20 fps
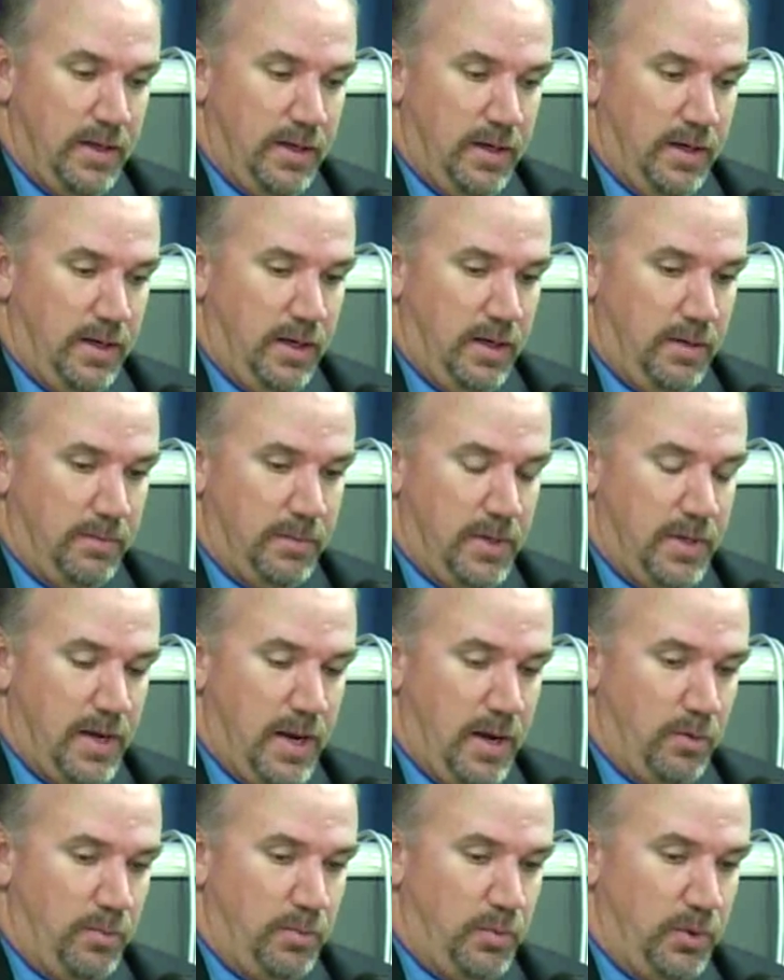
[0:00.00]
and
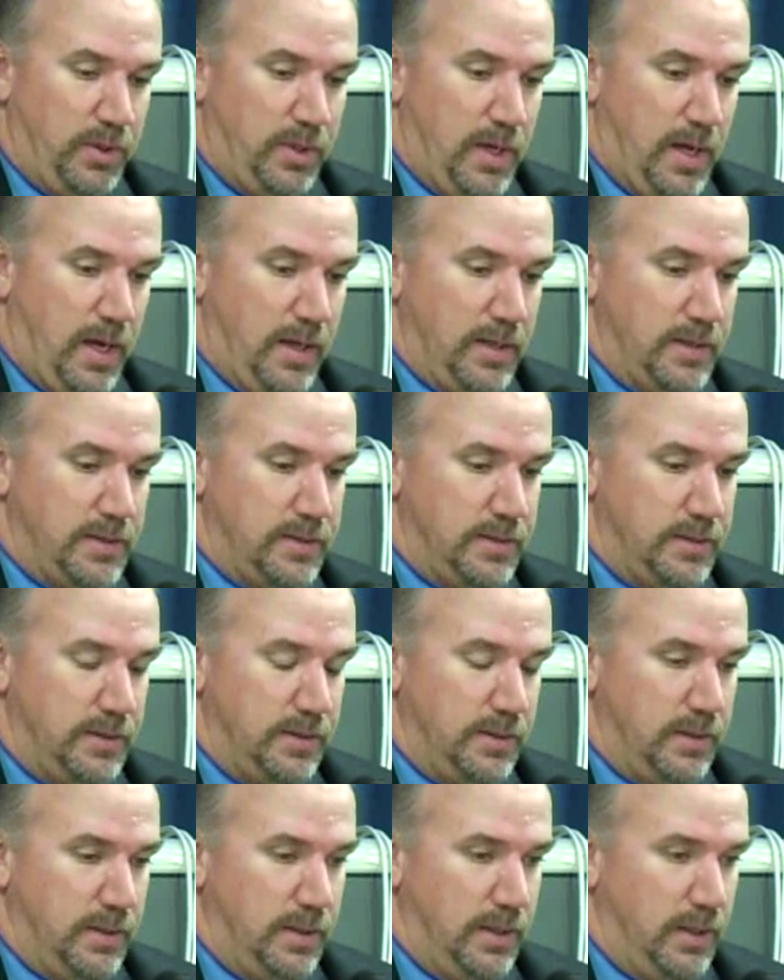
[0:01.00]
I would put that
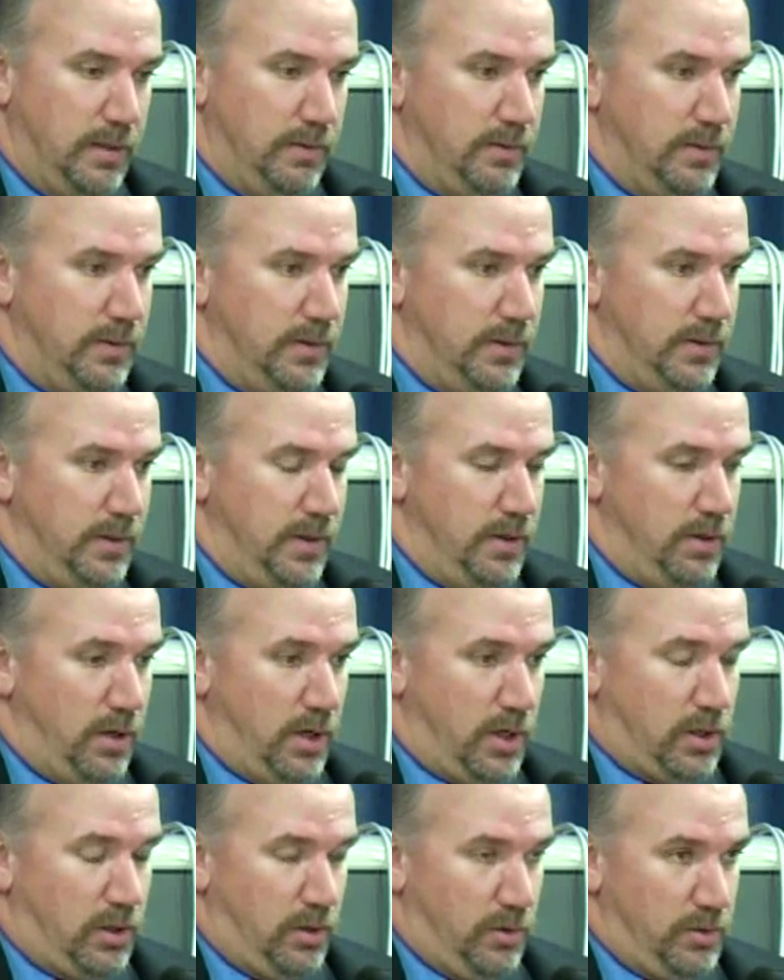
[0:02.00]

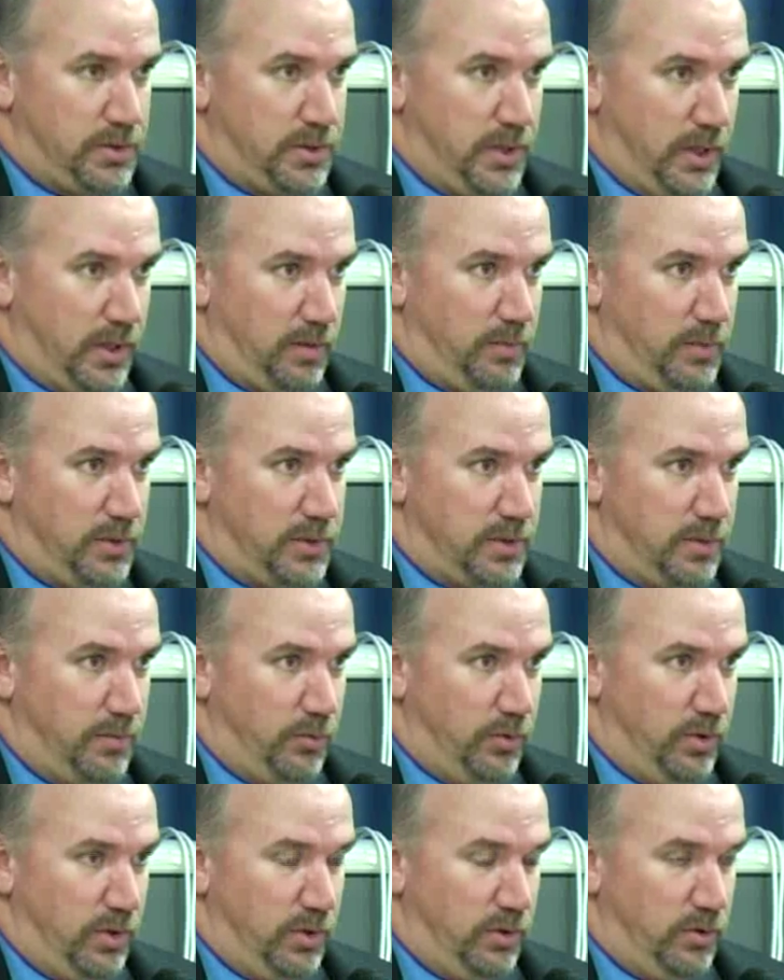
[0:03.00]
not a close second, but
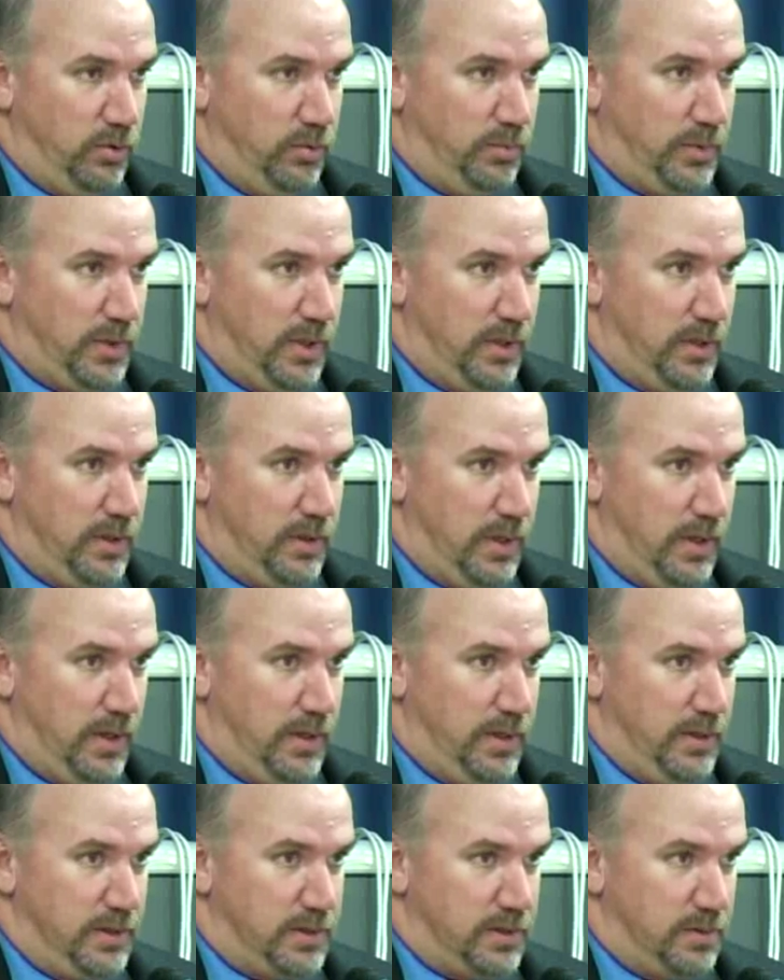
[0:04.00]
somewhere in the loop that it
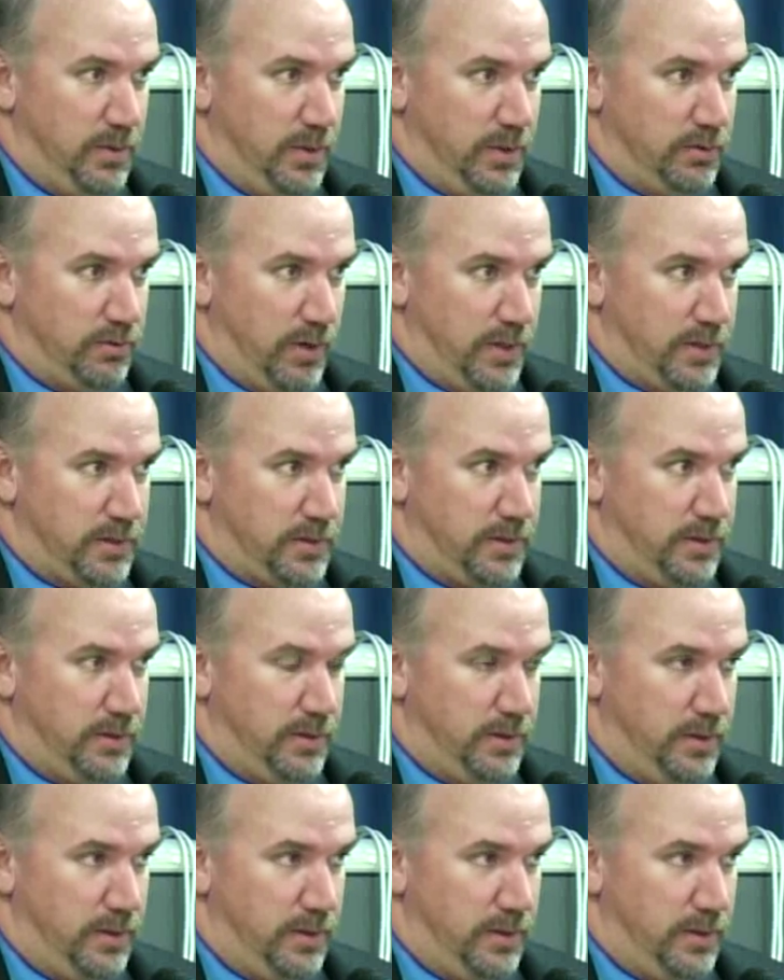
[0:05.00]
needs to be addressed.